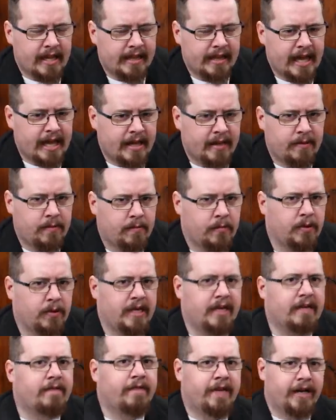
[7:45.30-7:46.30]
they would
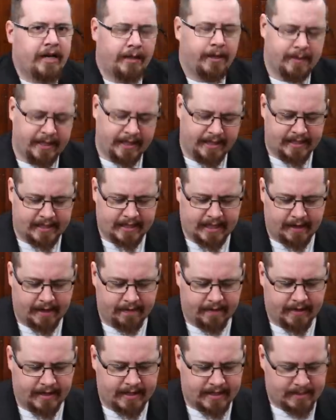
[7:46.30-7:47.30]
invariably
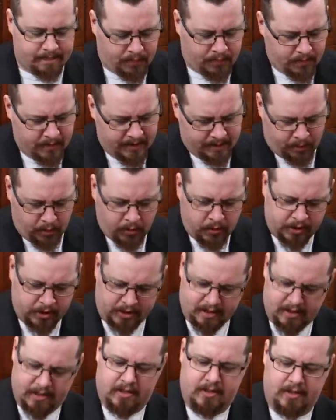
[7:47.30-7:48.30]
discover that
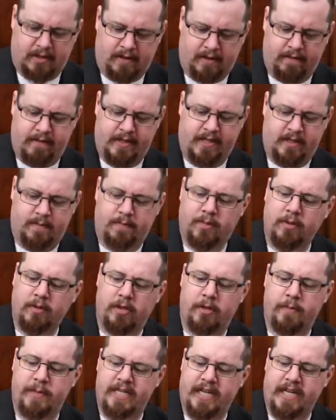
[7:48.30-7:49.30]
portions of this
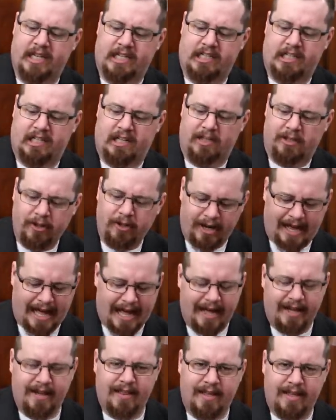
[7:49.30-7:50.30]
bloom is actually a lot
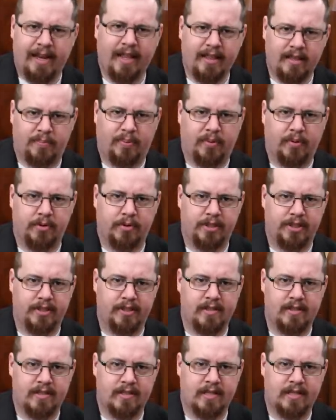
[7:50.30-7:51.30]
harder than other
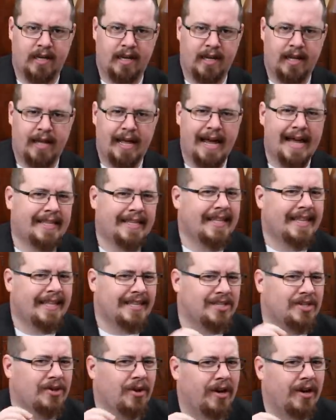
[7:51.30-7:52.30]
portions. And then
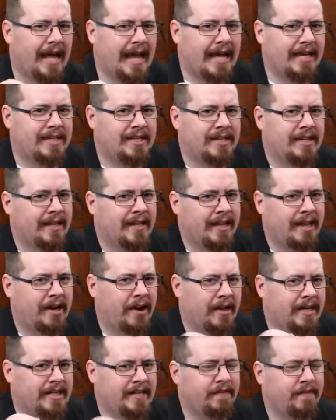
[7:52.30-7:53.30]
that's not a
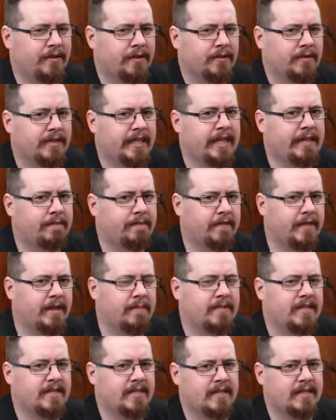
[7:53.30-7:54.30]
difficult leap for
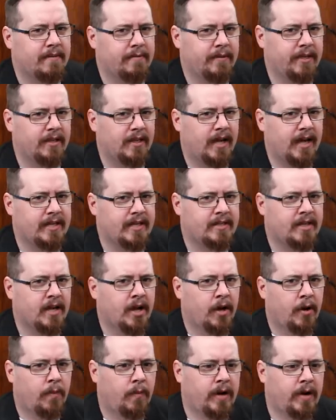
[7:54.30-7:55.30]
them to realize,
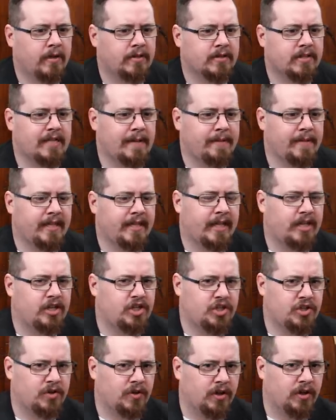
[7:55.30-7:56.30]
well, something that
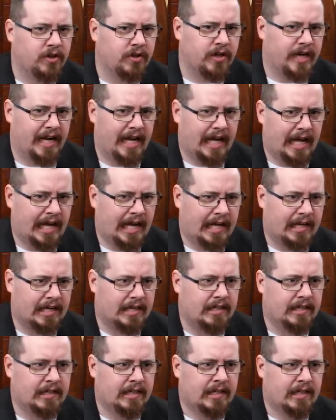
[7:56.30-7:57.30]
is stronger and
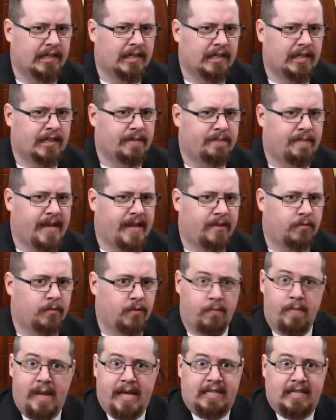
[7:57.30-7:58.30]
harder
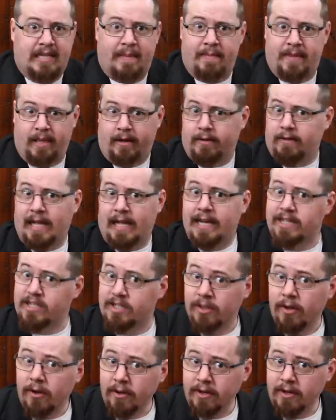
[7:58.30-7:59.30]
will make something that'll last
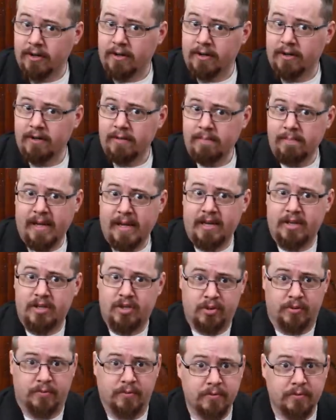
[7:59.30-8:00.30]
longer, better
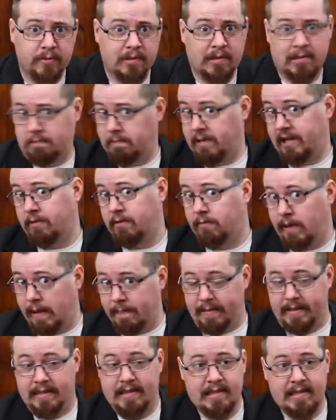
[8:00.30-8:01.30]
tools, better
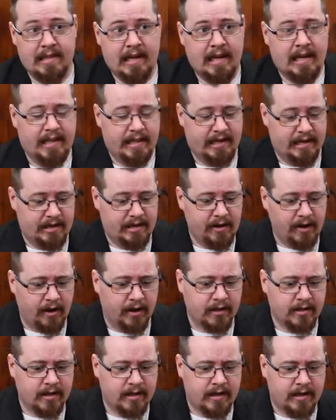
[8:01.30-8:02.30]
weapons, than
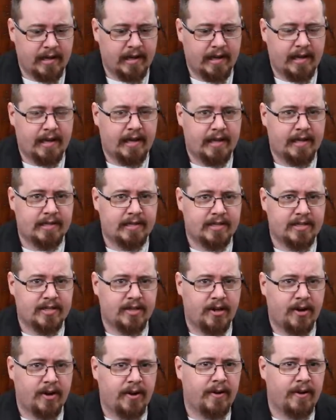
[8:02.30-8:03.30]
not. And
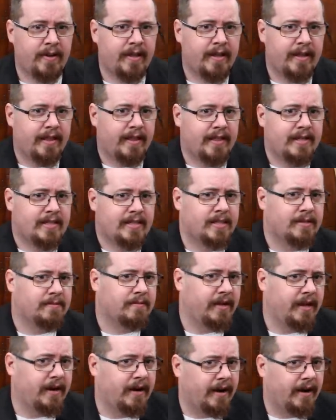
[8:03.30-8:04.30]
so this is
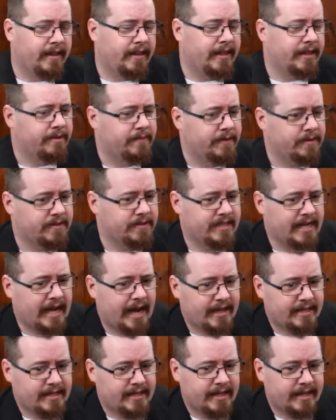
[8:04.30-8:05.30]
where I think we would
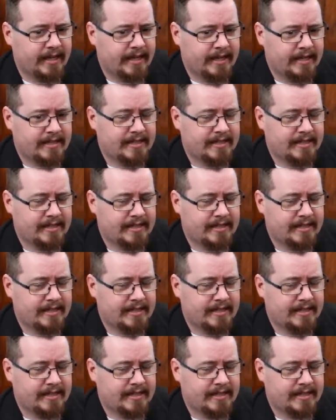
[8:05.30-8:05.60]
start to